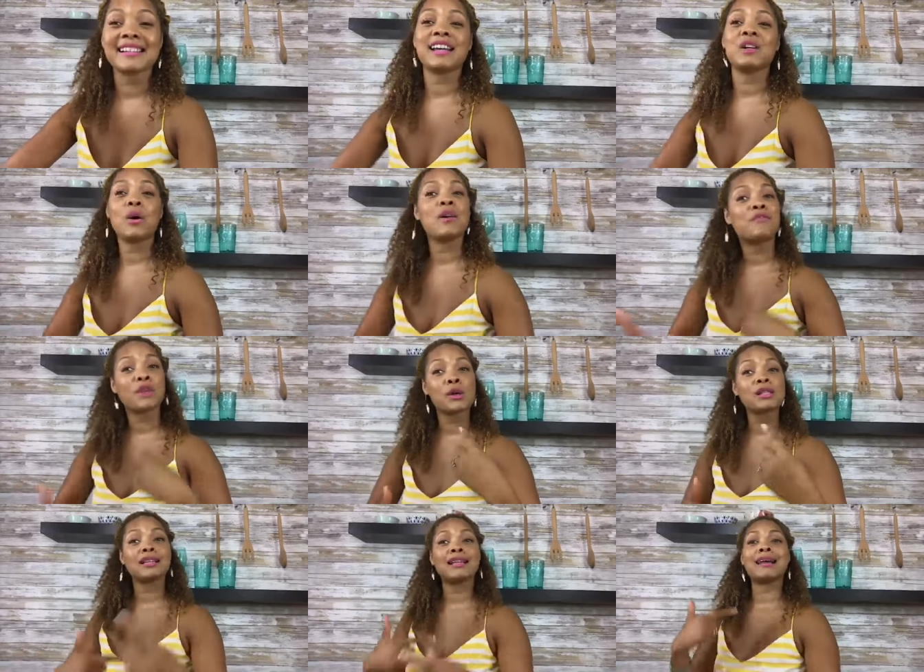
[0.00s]
I know it
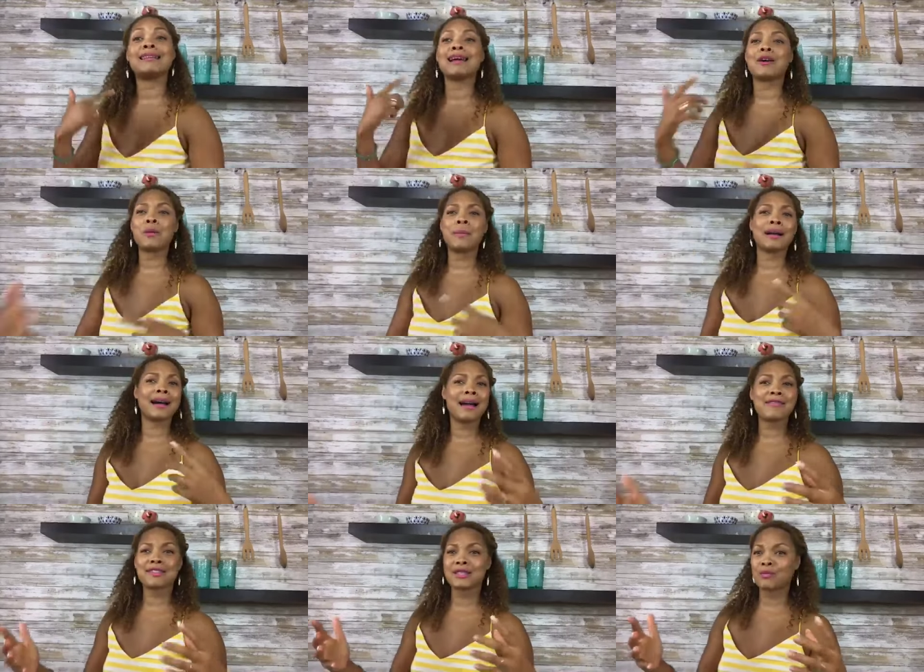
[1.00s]
feels a lot like, oh my
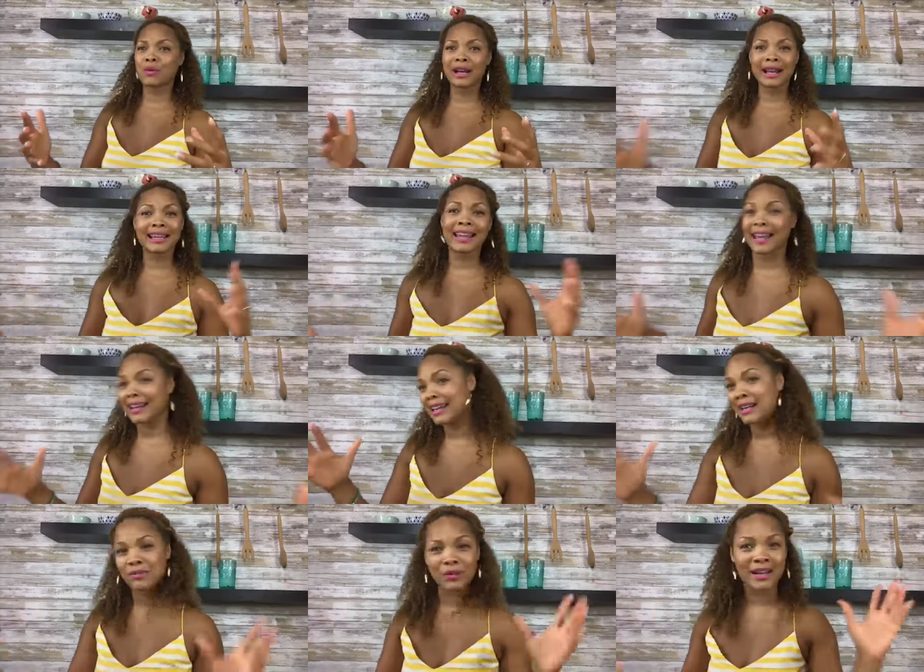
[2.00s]
God, this is what I can't
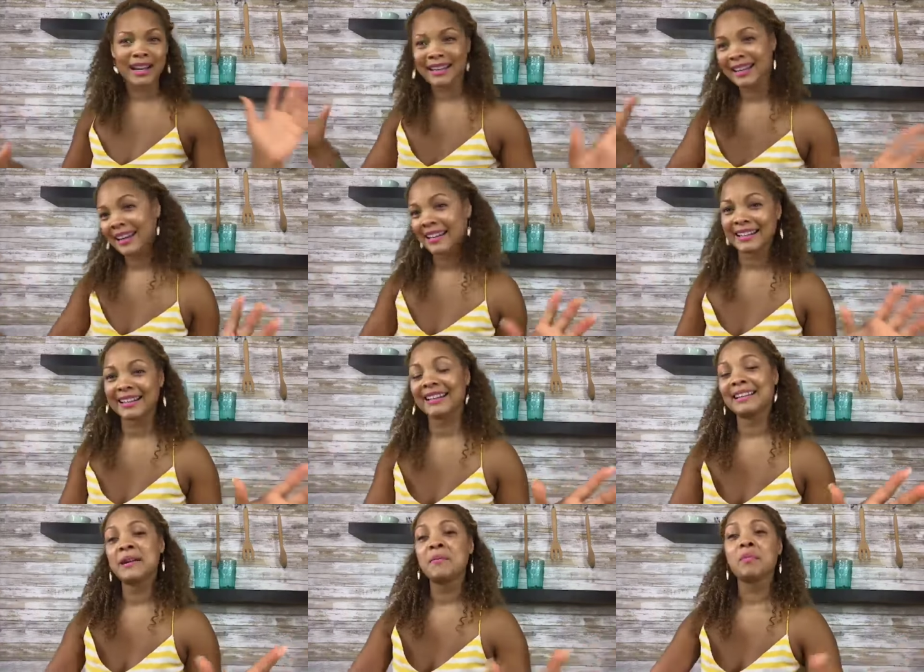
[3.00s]
eat and what I can't
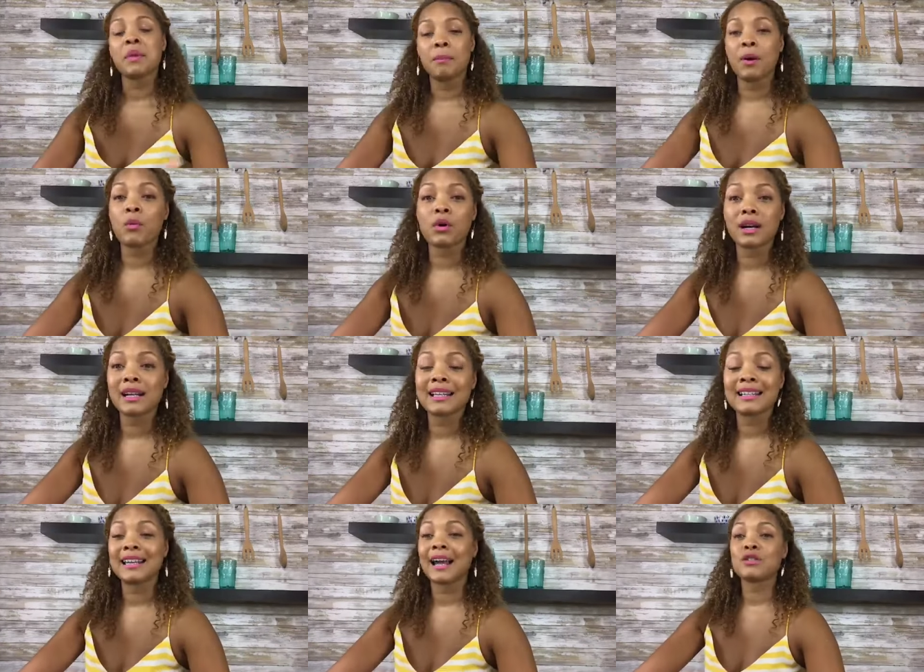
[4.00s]
eat but we're gonna
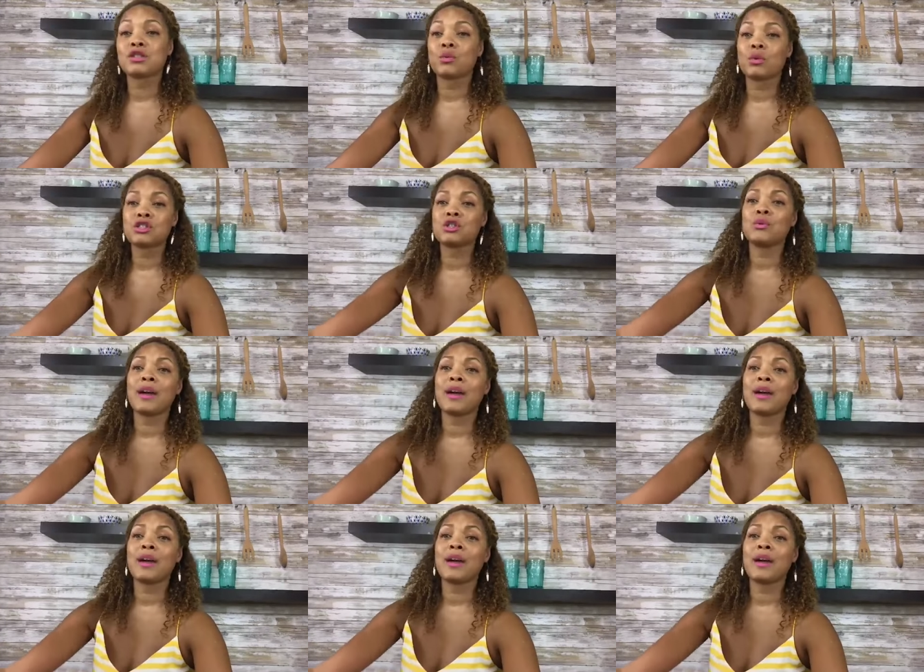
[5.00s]
get down to what you